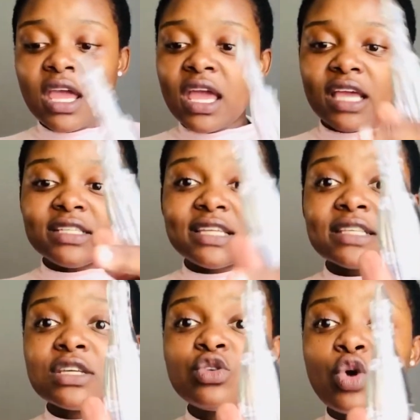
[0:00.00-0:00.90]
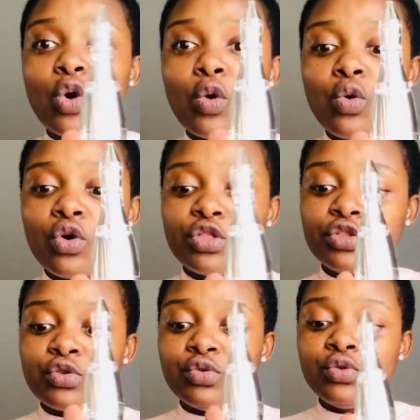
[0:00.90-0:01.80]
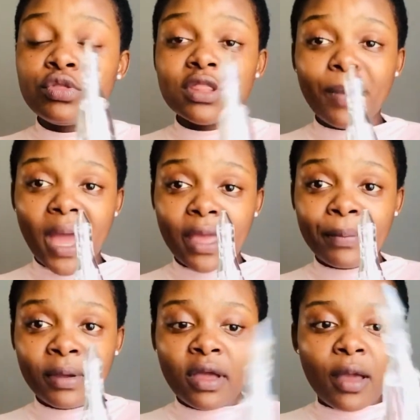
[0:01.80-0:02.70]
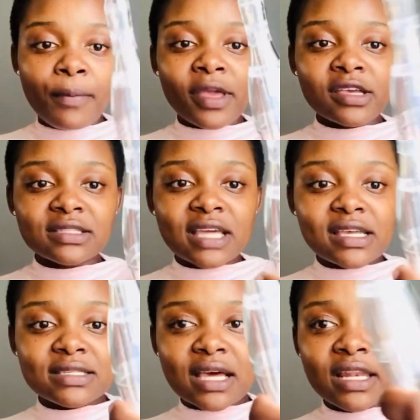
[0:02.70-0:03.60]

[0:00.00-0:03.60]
It doesn't go through the pipe because there's a